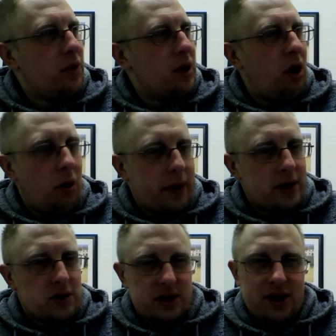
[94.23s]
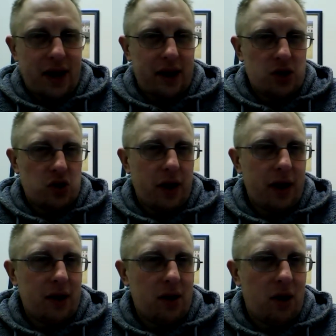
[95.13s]
Hopkins was standing and
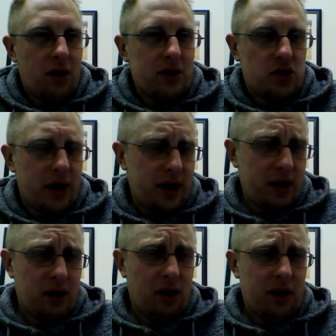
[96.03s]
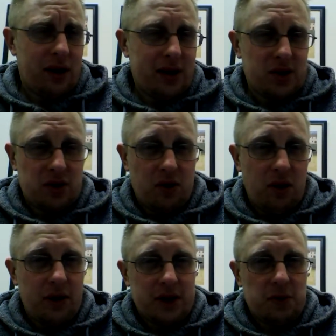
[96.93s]
trading a lot, and I just thought,
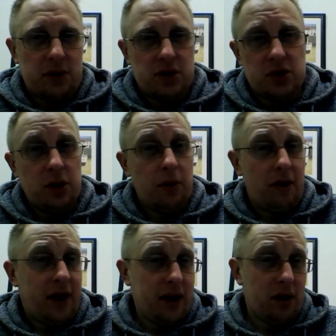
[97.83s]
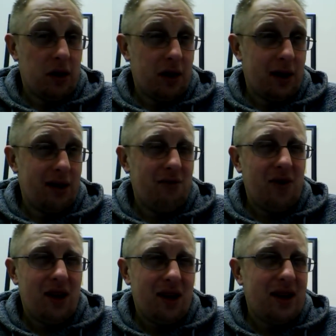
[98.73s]
oh, that's because Shumanov had nothing.
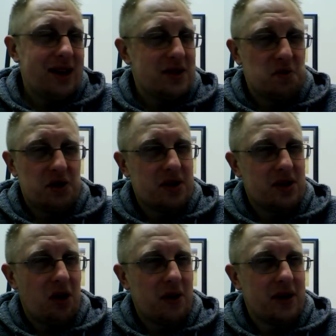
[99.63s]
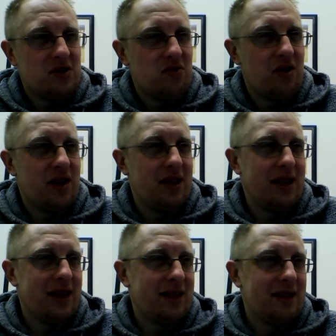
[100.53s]
Well, it's because Hopkins really,